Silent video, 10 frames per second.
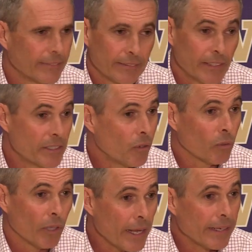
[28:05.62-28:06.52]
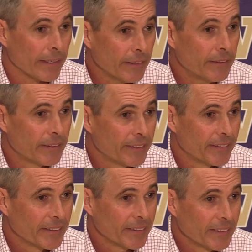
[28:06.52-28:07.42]
then you don't like it.
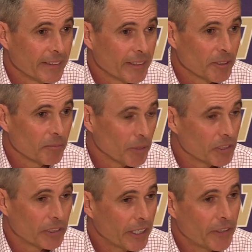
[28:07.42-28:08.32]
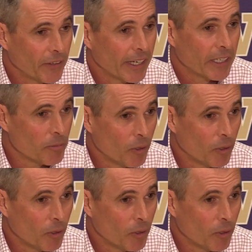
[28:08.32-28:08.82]
But you shake your hand,